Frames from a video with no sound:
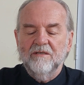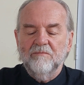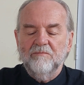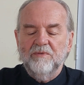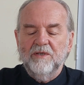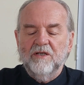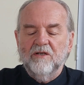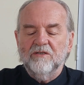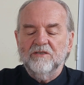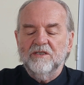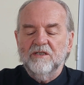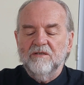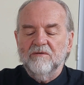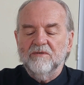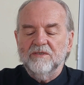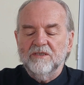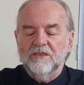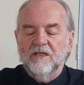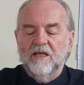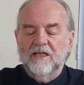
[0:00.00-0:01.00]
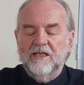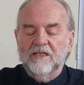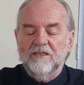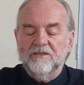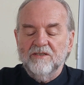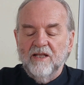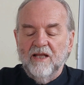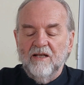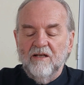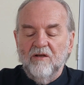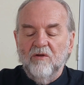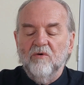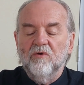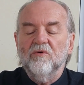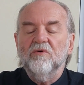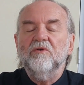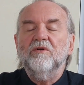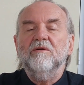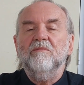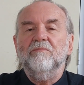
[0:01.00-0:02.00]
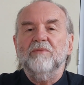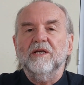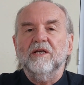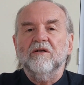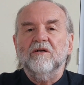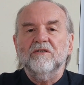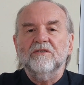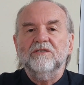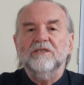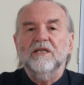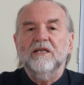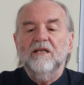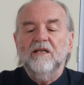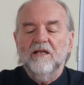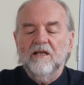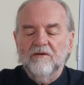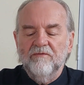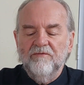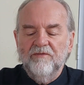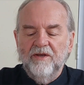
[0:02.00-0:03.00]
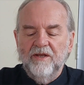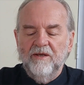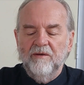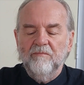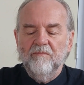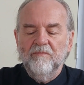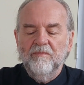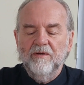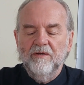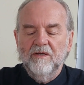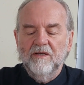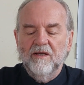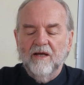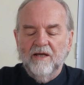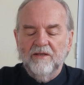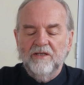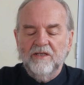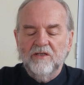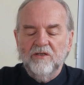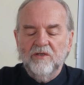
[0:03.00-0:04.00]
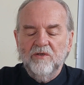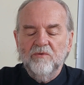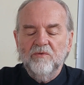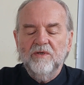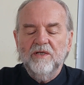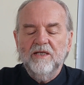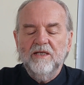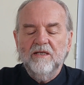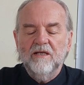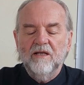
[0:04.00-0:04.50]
because he is their Lord, and because they loved him and they knew he